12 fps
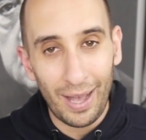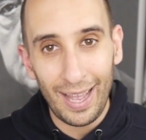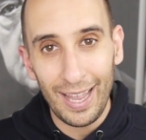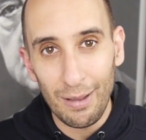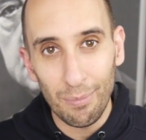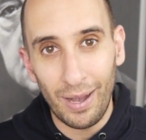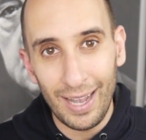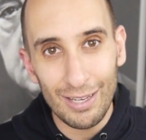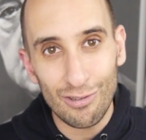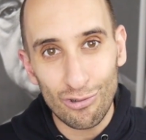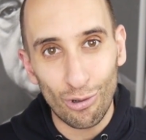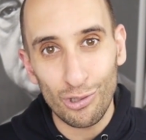
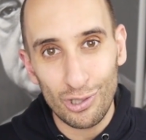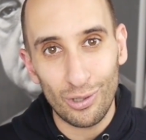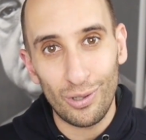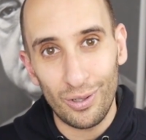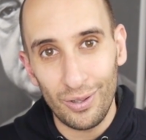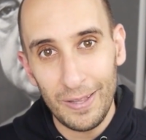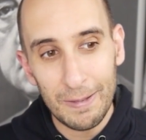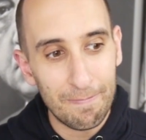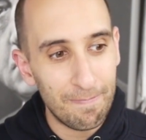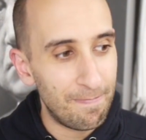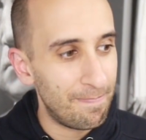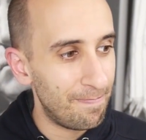my social
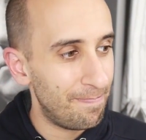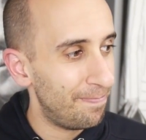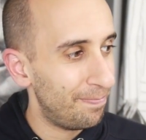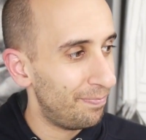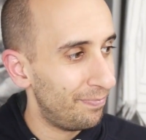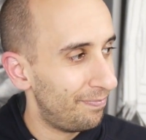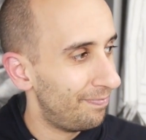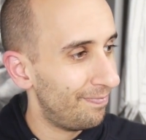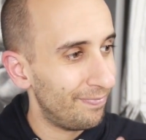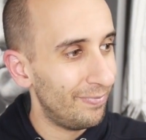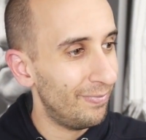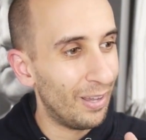
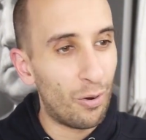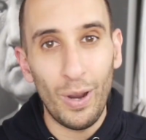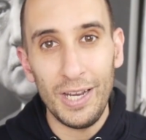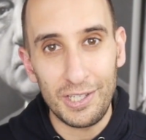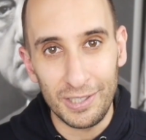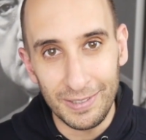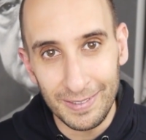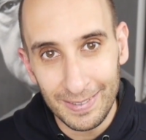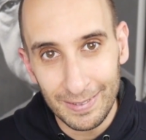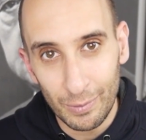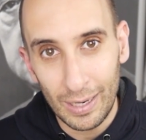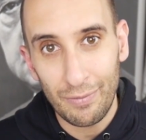equation,
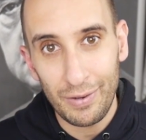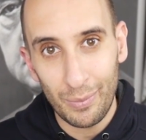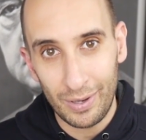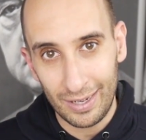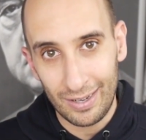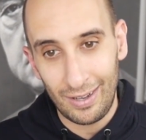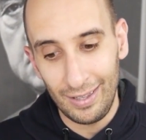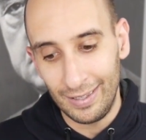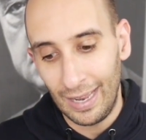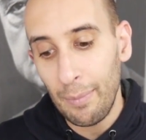whatever you want to call